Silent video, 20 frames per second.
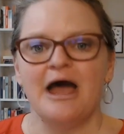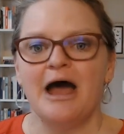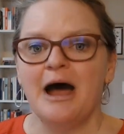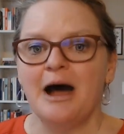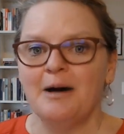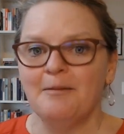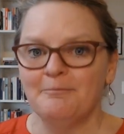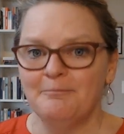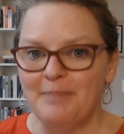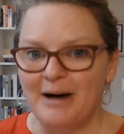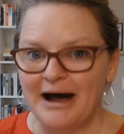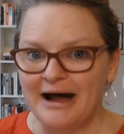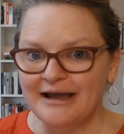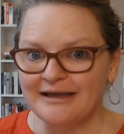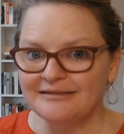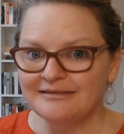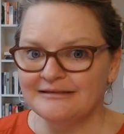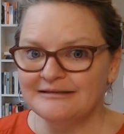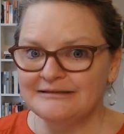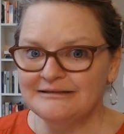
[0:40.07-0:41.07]
by
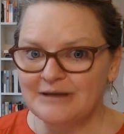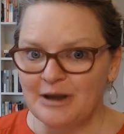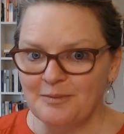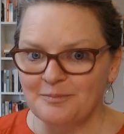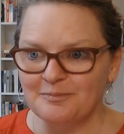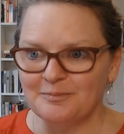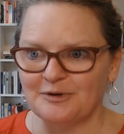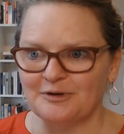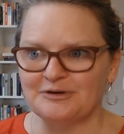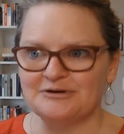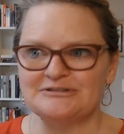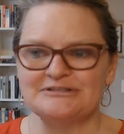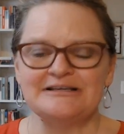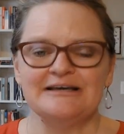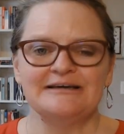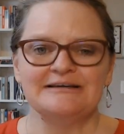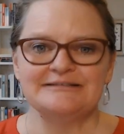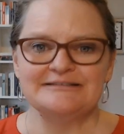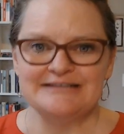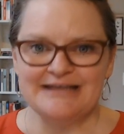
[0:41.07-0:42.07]
the numbers
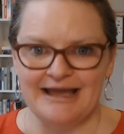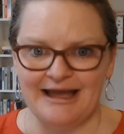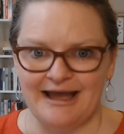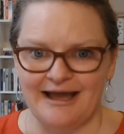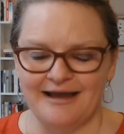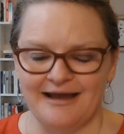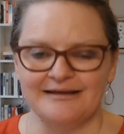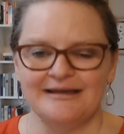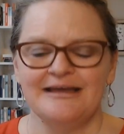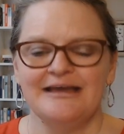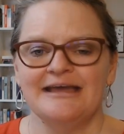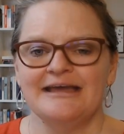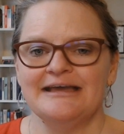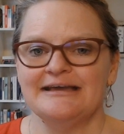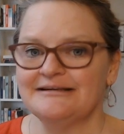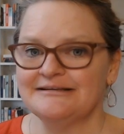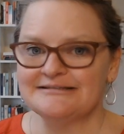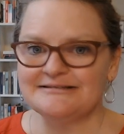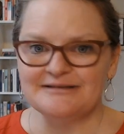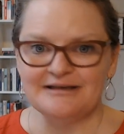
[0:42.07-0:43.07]
tag. It
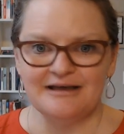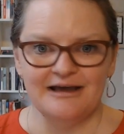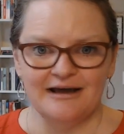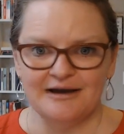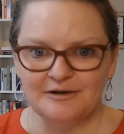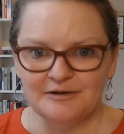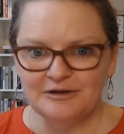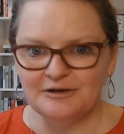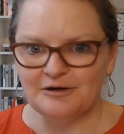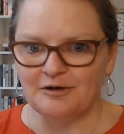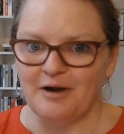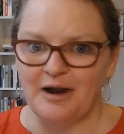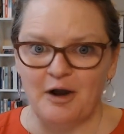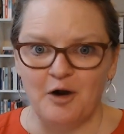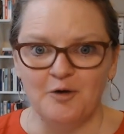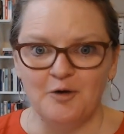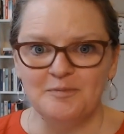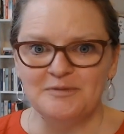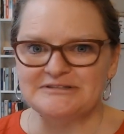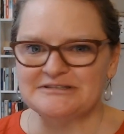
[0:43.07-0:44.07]
is, I
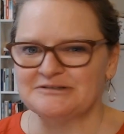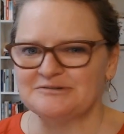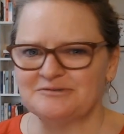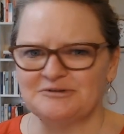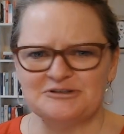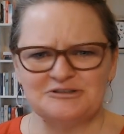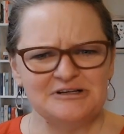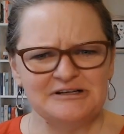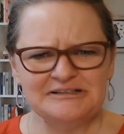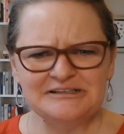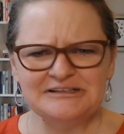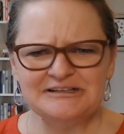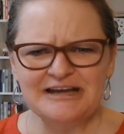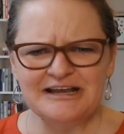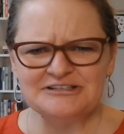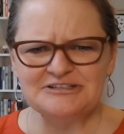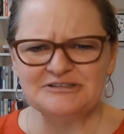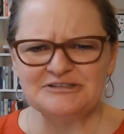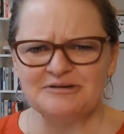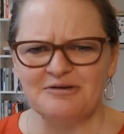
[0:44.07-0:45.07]
hope it's an original. I didn't
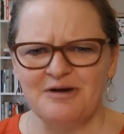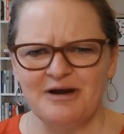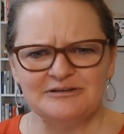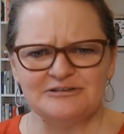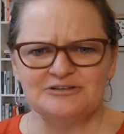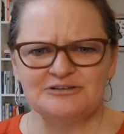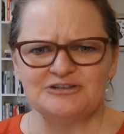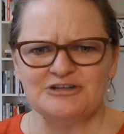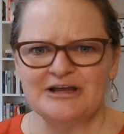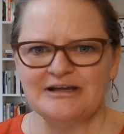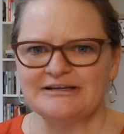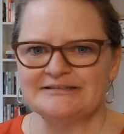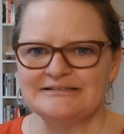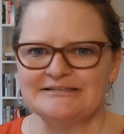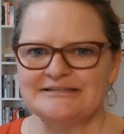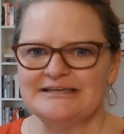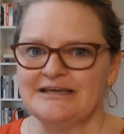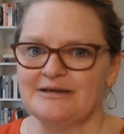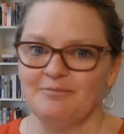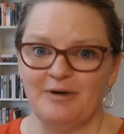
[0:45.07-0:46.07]
actually go out and check and
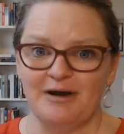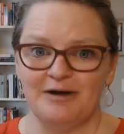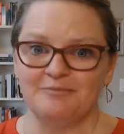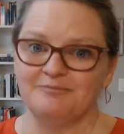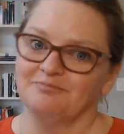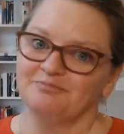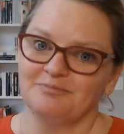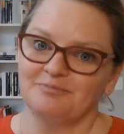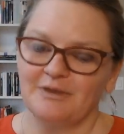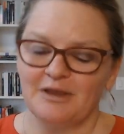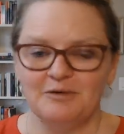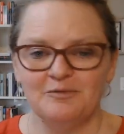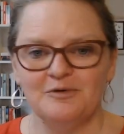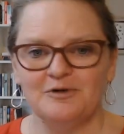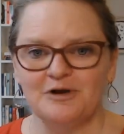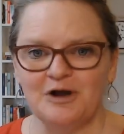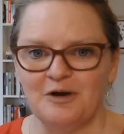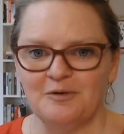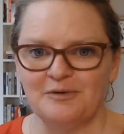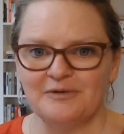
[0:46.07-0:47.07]
see, but we'll
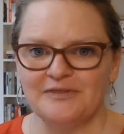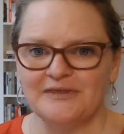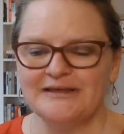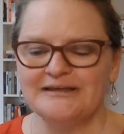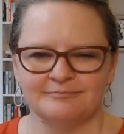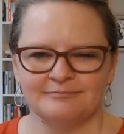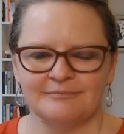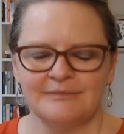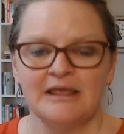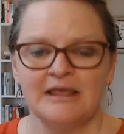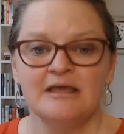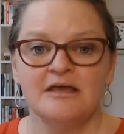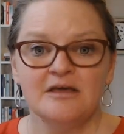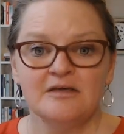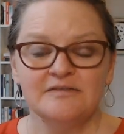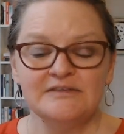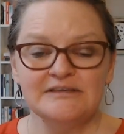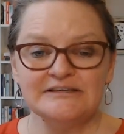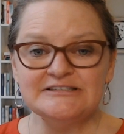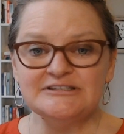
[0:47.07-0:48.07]
go with it.
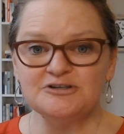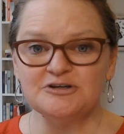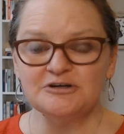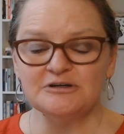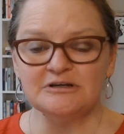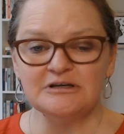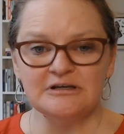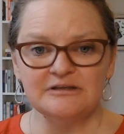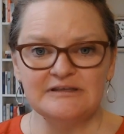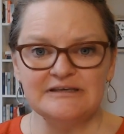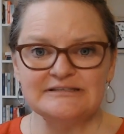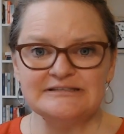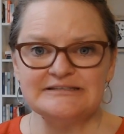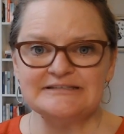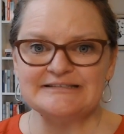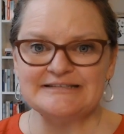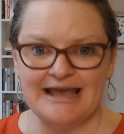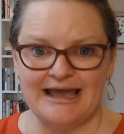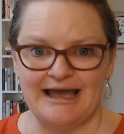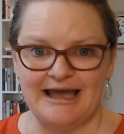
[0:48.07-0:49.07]
This
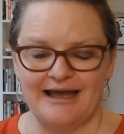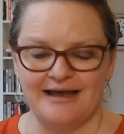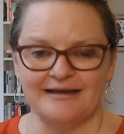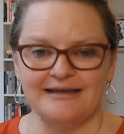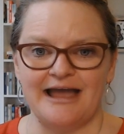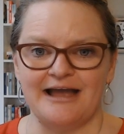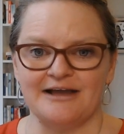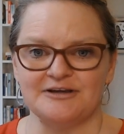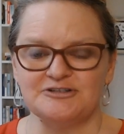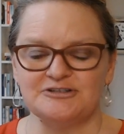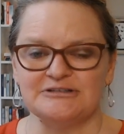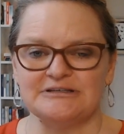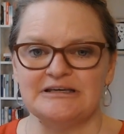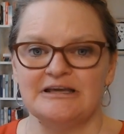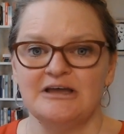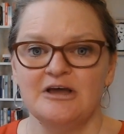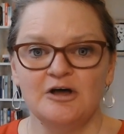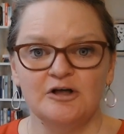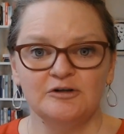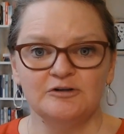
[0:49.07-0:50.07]
tag actually
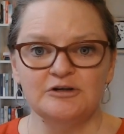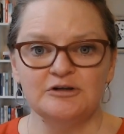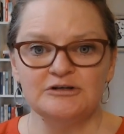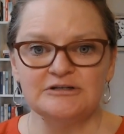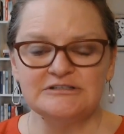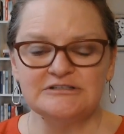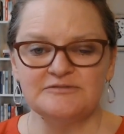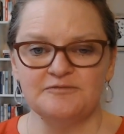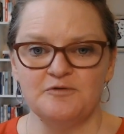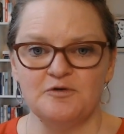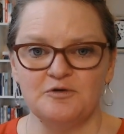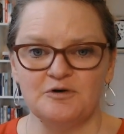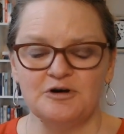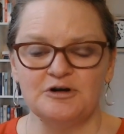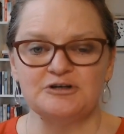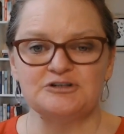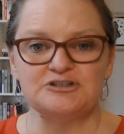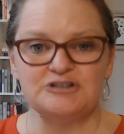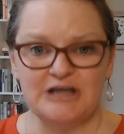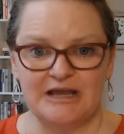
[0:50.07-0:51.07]
looks for
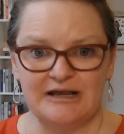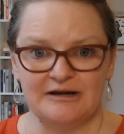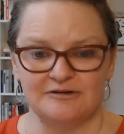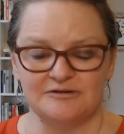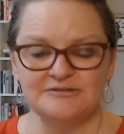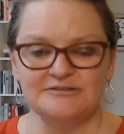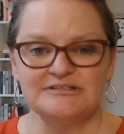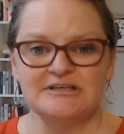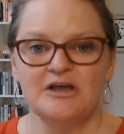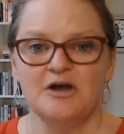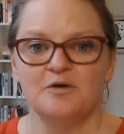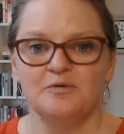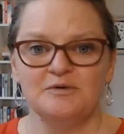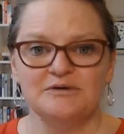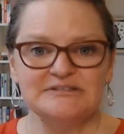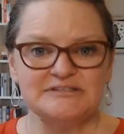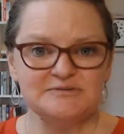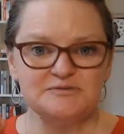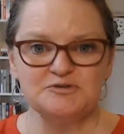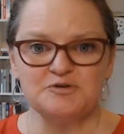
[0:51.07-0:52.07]
channels with
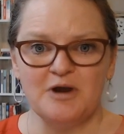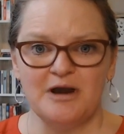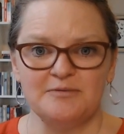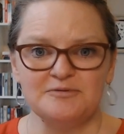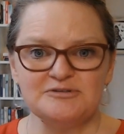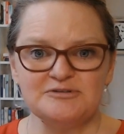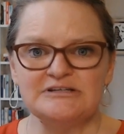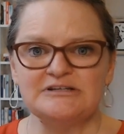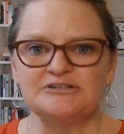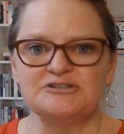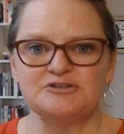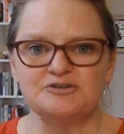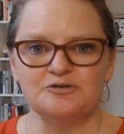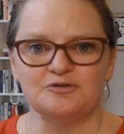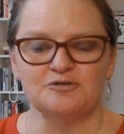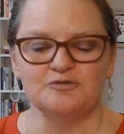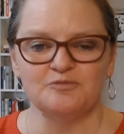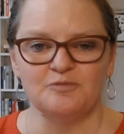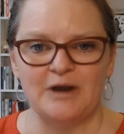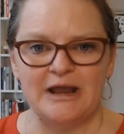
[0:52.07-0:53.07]
subscribers in a
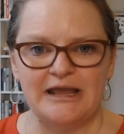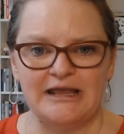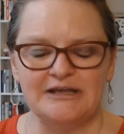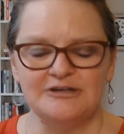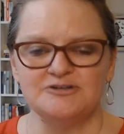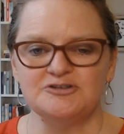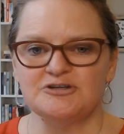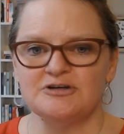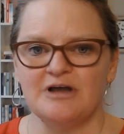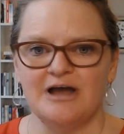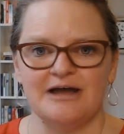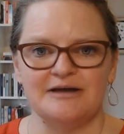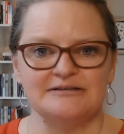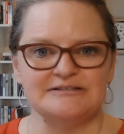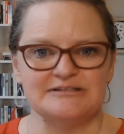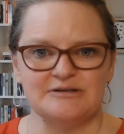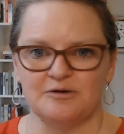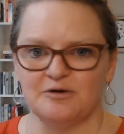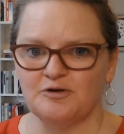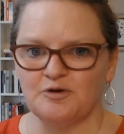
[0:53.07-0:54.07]
certain range,
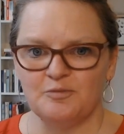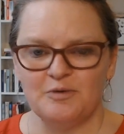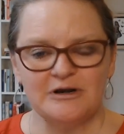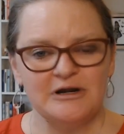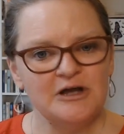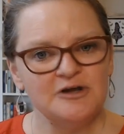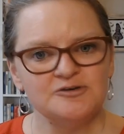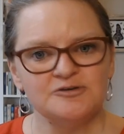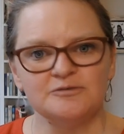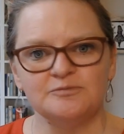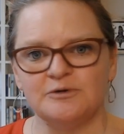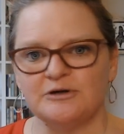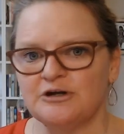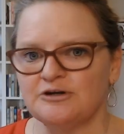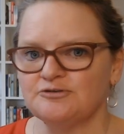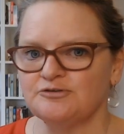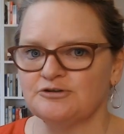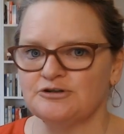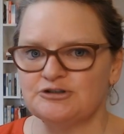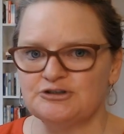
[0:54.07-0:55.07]
0 to 100,
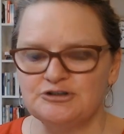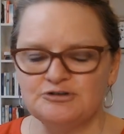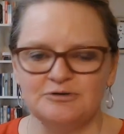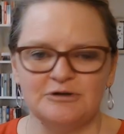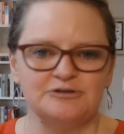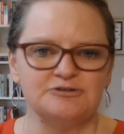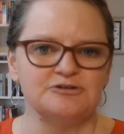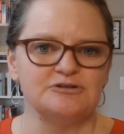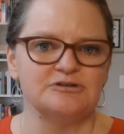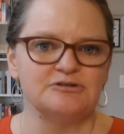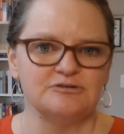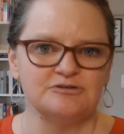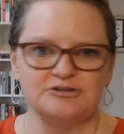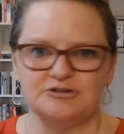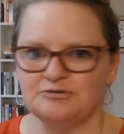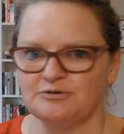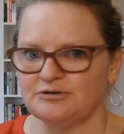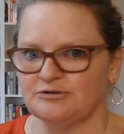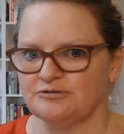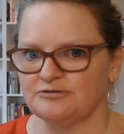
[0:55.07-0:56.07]
100 to 200,
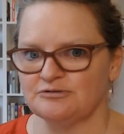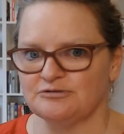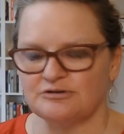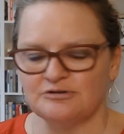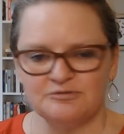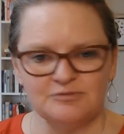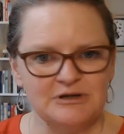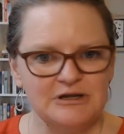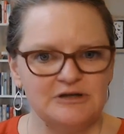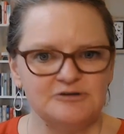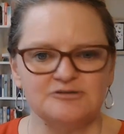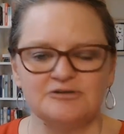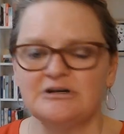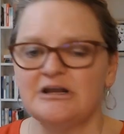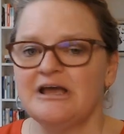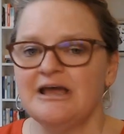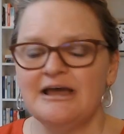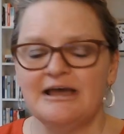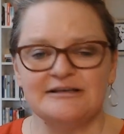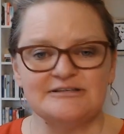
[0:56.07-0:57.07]
200 to 300,
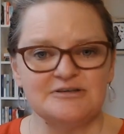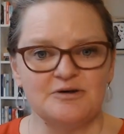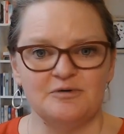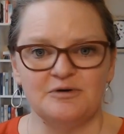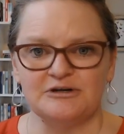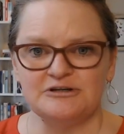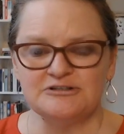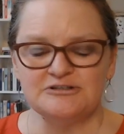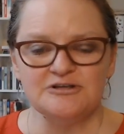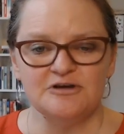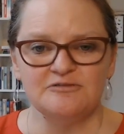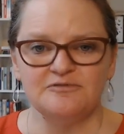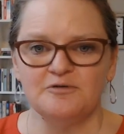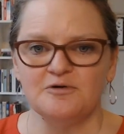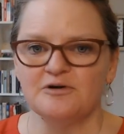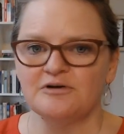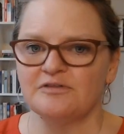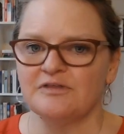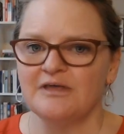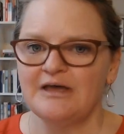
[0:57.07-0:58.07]
so on and so
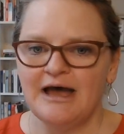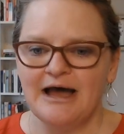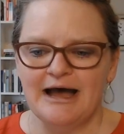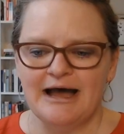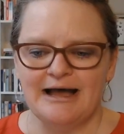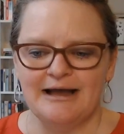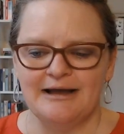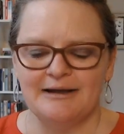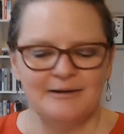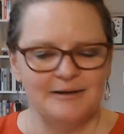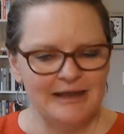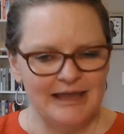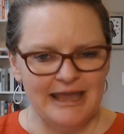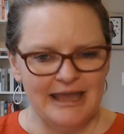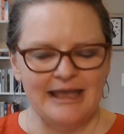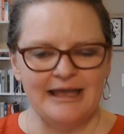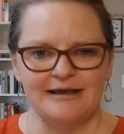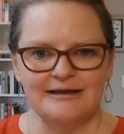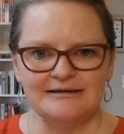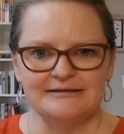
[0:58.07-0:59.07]
forth,
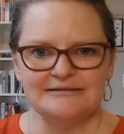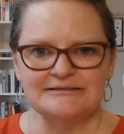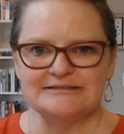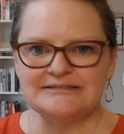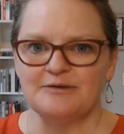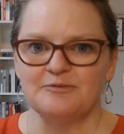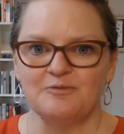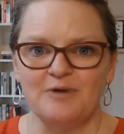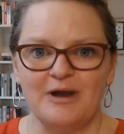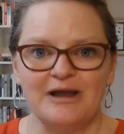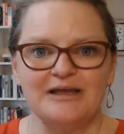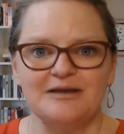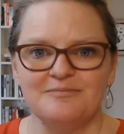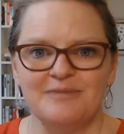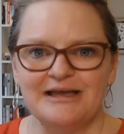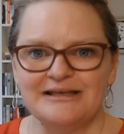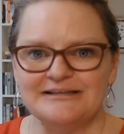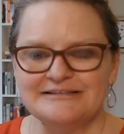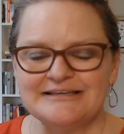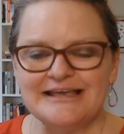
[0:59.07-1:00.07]
and
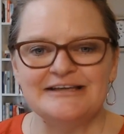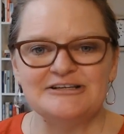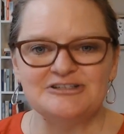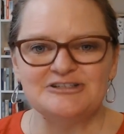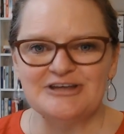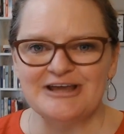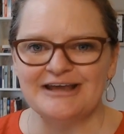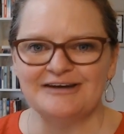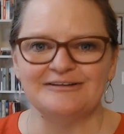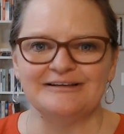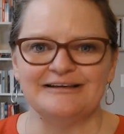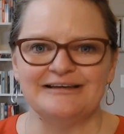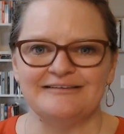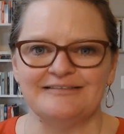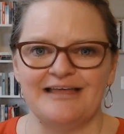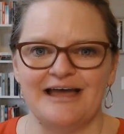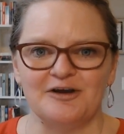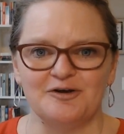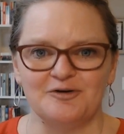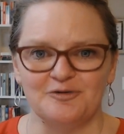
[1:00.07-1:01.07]
recommends a channel in
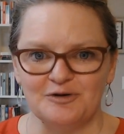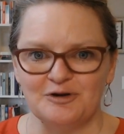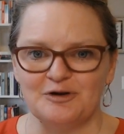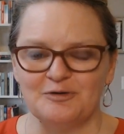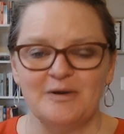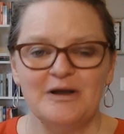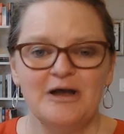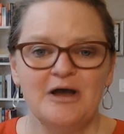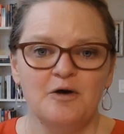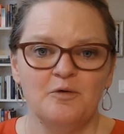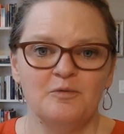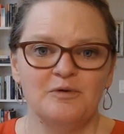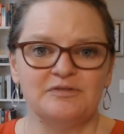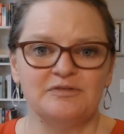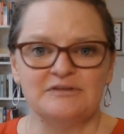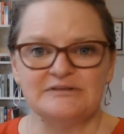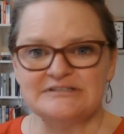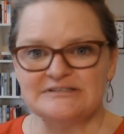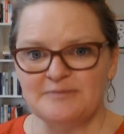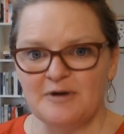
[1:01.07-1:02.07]
that group, with
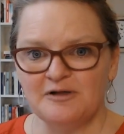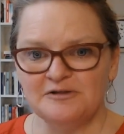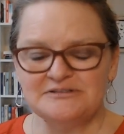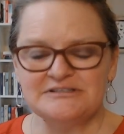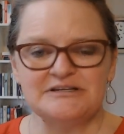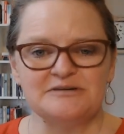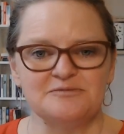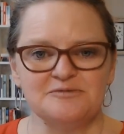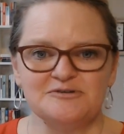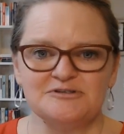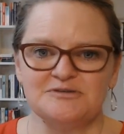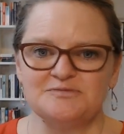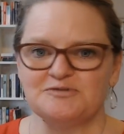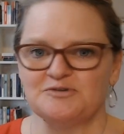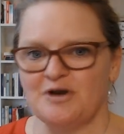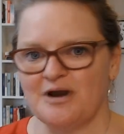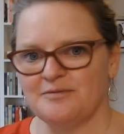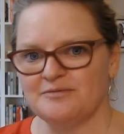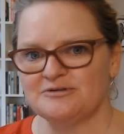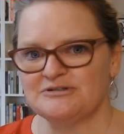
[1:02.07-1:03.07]
the smallest number of
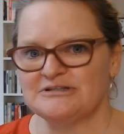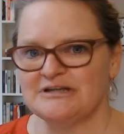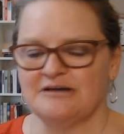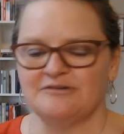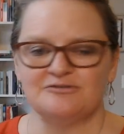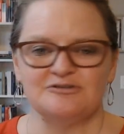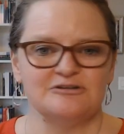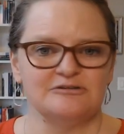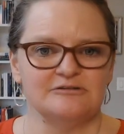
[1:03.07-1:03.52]
subscribers down to the